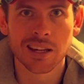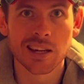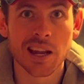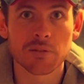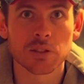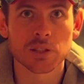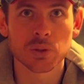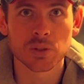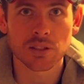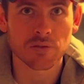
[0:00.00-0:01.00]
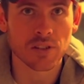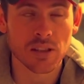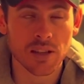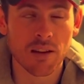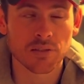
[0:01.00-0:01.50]
never using
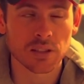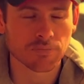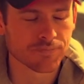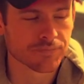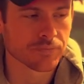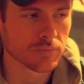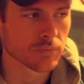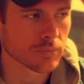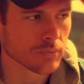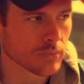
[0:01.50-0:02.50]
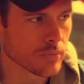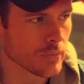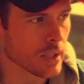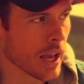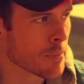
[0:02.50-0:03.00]
fifth ever,
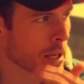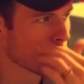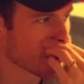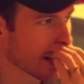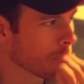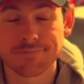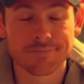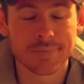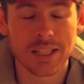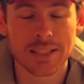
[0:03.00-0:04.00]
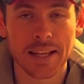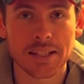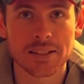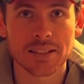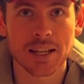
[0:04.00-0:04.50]
I may do that. Excited
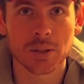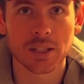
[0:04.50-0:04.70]
to see how it